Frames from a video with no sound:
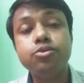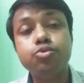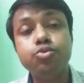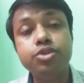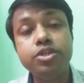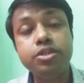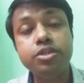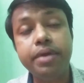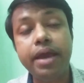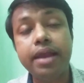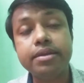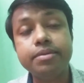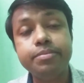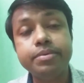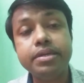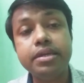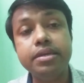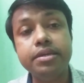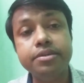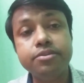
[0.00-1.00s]
which may
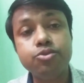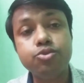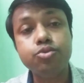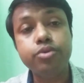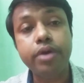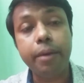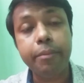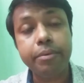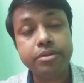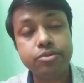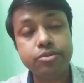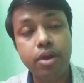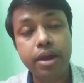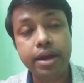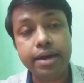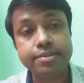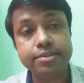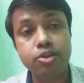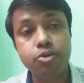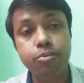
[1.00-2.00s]
ultimately leads to hepatocellular
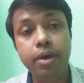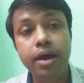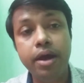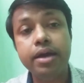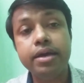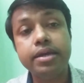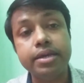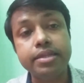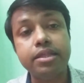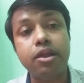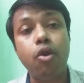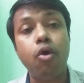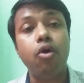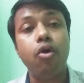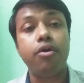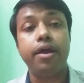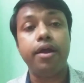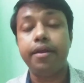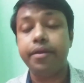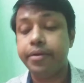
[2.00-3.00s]
carcinoma in the long
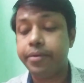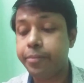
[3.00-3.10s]
run.